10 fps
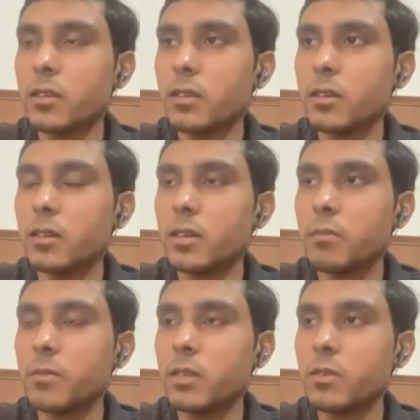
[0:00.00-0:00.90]
uh,
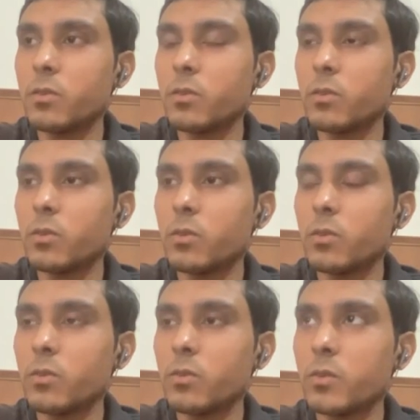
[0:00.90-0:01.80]

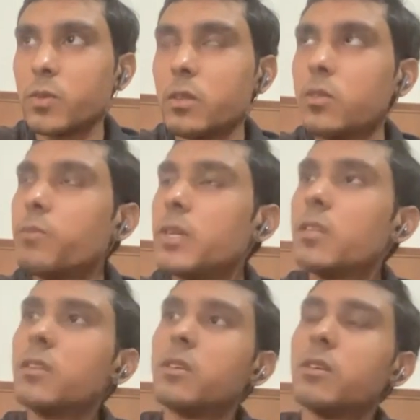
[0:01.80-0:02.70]
to
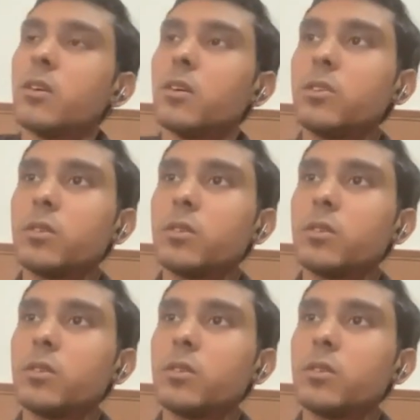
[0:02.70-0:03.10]
build or